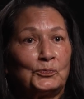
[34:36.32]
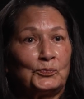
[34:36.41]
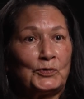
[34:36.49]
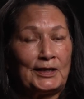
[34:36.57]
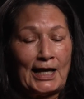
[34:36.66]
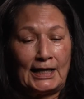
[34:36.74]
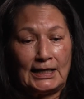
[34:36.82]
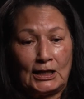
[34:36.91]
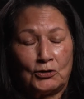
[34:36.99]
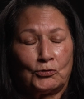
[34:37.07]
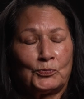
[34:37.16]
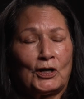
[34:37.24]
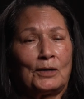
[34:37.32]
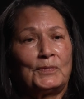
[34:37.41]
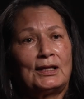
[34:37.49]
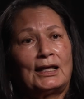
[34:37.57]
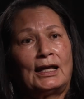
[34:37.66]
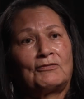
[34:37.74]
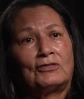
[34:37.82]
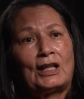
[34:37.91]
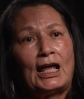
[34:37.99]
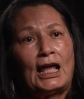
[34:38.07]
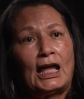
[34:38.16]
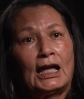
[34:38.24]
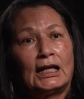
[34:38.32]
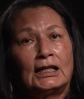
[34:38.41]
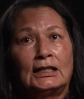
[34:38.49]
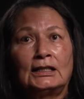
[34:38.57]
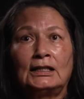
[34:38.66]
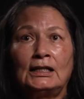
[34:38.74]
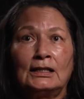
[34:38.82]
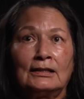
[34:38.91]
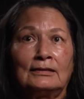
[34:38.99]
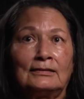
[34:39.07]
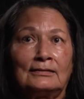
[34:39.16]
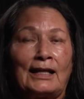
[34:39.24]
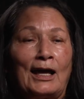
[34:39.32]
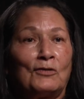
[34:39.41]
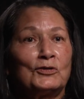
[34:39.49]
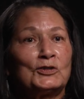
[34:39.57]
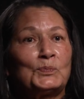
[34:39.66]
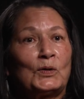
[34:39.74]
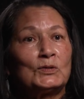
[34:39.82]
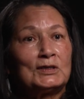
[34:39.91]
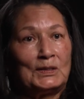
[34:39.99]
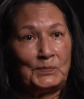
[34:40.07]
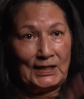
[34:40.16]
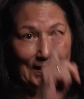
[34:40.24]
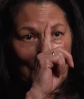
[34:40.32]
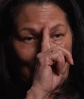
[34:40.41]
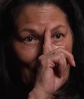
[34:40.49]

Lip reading: When that eagle brought me that flag, that was supposed to be